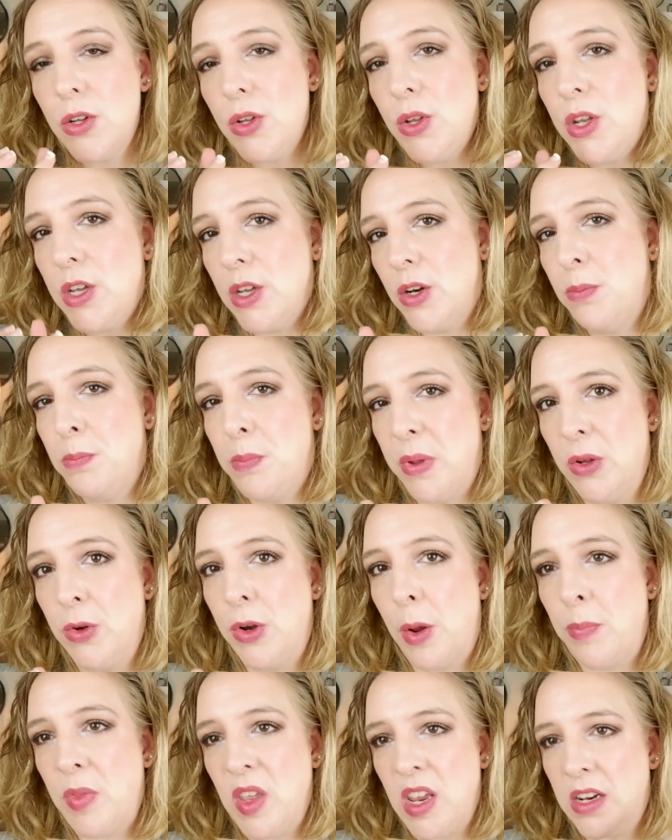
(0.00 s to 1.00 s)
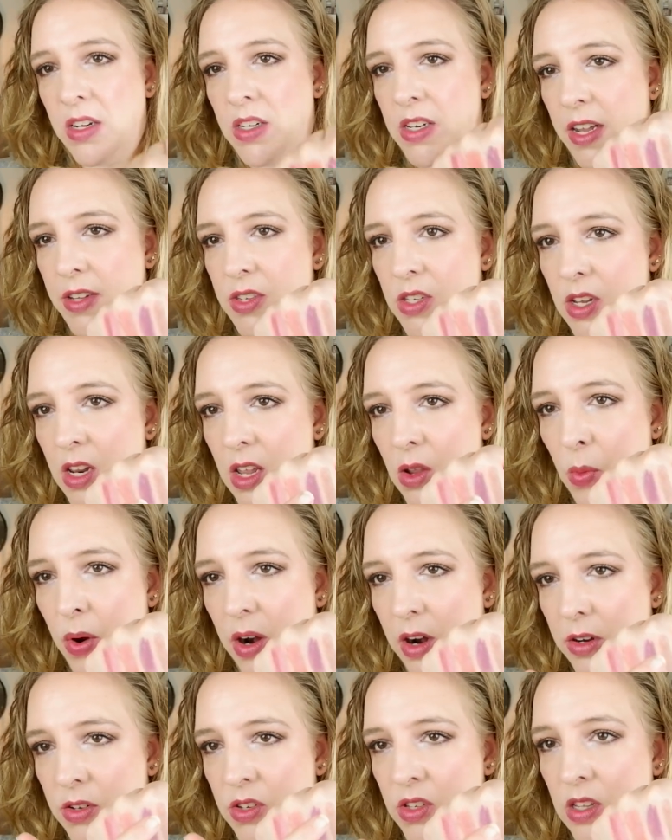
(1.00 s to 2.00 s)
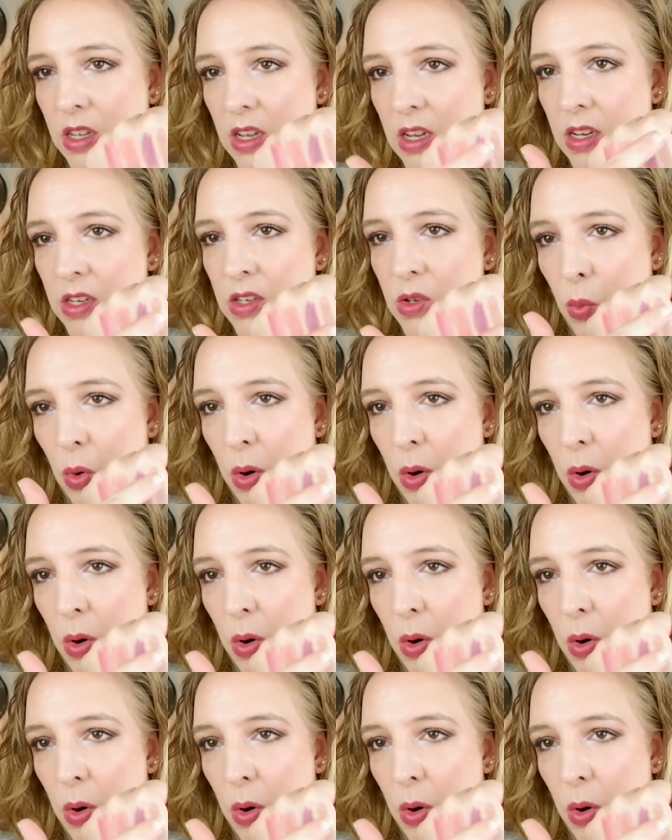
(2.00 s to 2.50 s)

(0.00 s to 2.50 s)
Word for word: you can build up the intensity, whereas these